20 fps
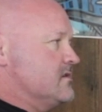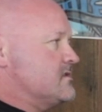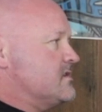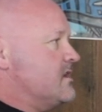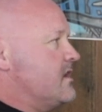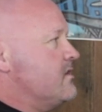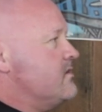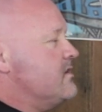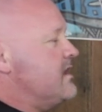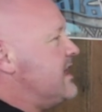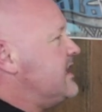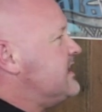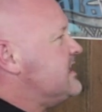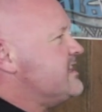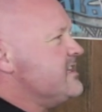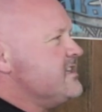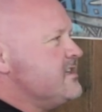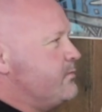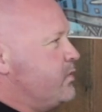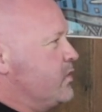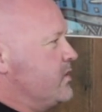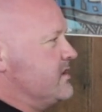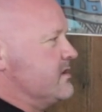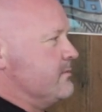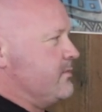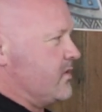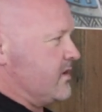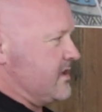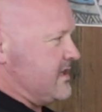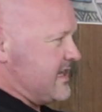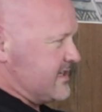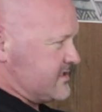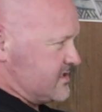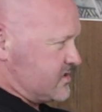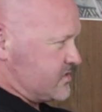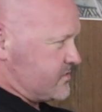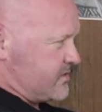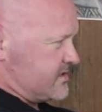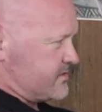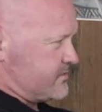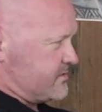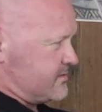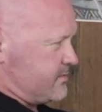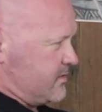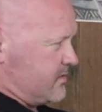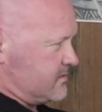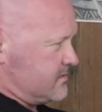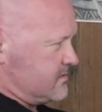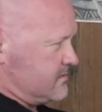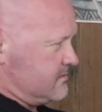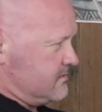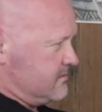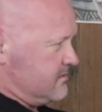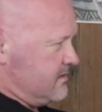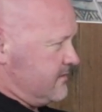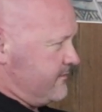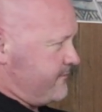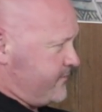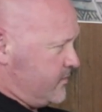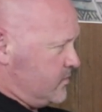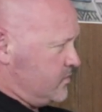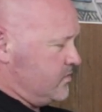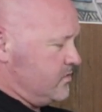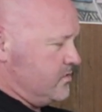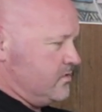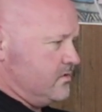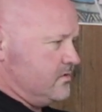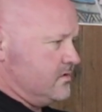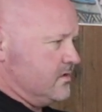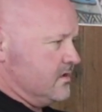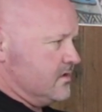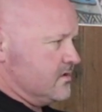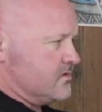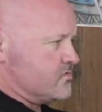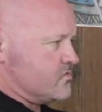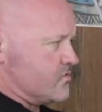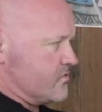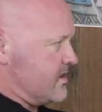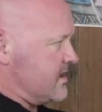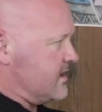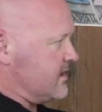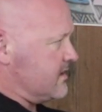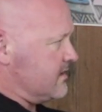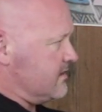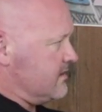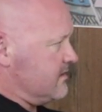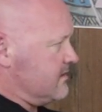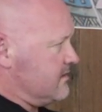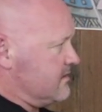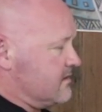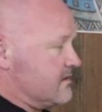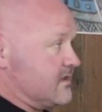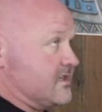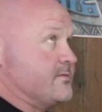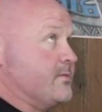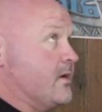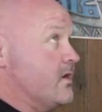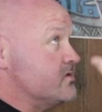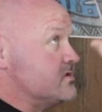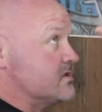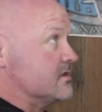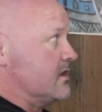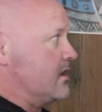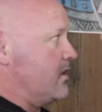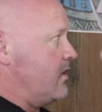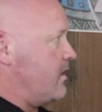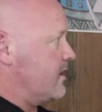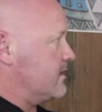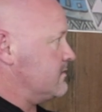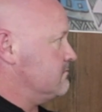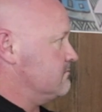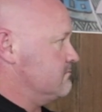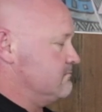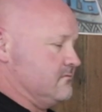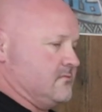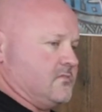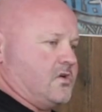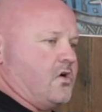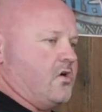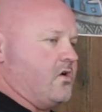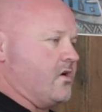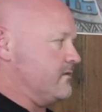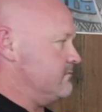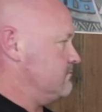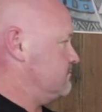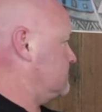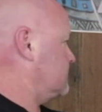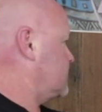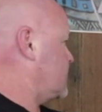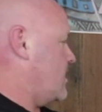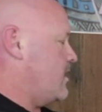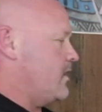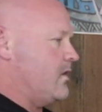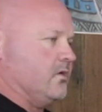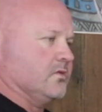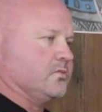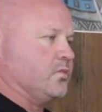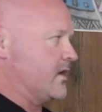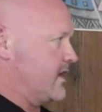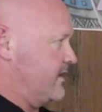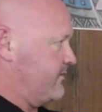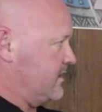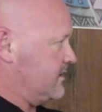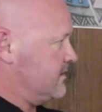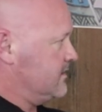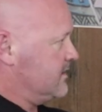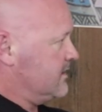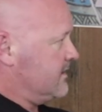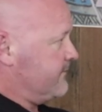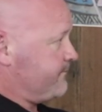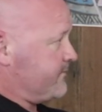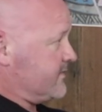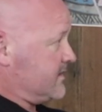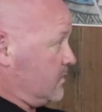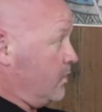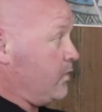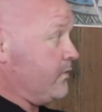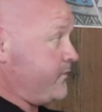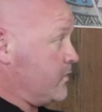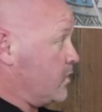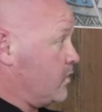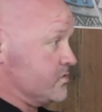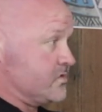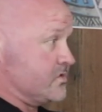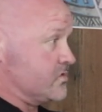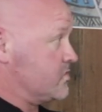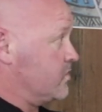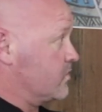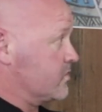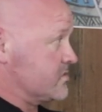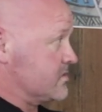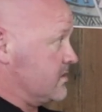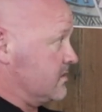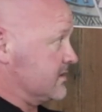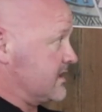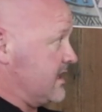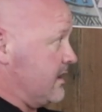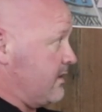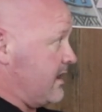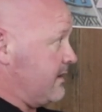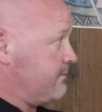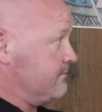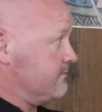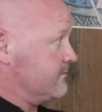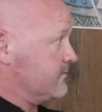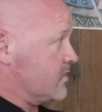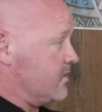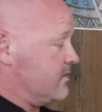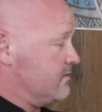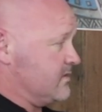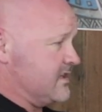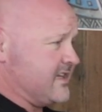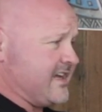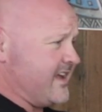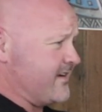So anything you put in the body has a stress response. Food, drink, exposure to light, hot, cold, whatever. Okay. It all causes cortisol to go up, right? We